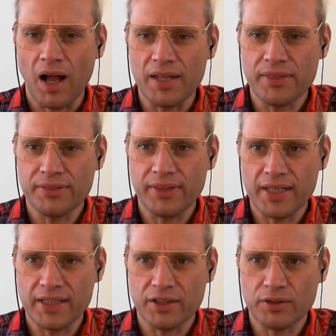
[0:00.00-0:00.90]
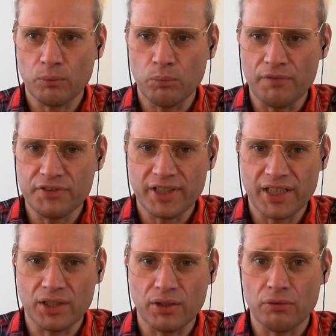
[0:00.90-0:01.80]
I think we've
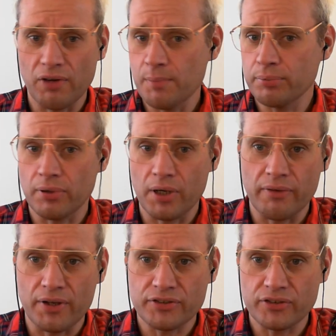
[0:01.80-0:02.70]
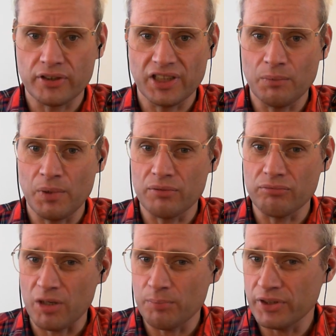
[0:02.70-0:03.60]
seen great progress, certainly with
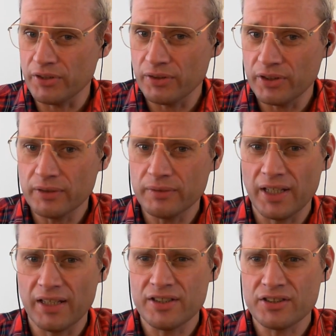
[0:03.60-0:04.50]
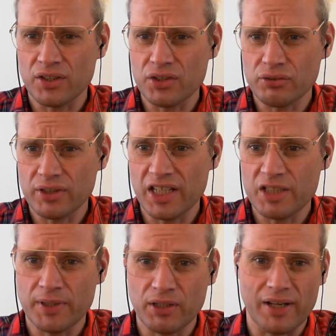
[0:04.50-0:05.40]
rugby union in this country.
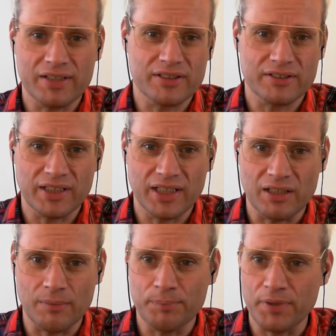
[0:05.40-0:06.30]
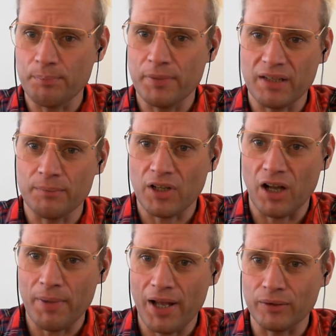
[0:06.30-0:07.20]
It's been great to see the Bingham
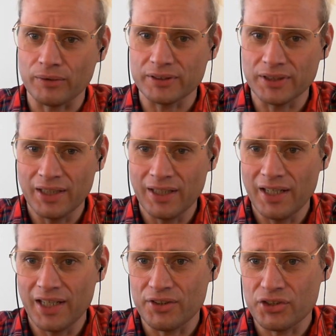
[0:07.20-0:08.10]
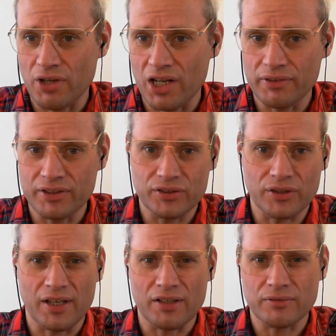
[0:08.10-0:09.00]
Cup held in Australia in
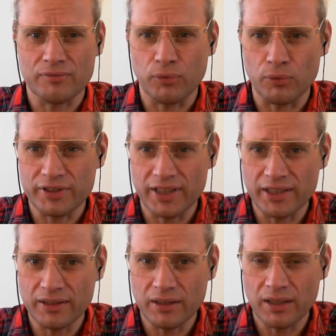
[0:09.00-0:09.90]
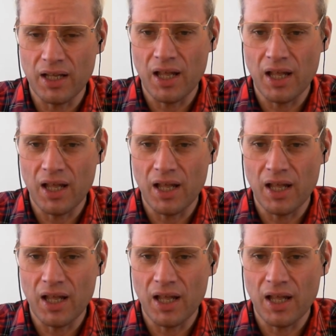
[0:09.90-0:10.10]
2014.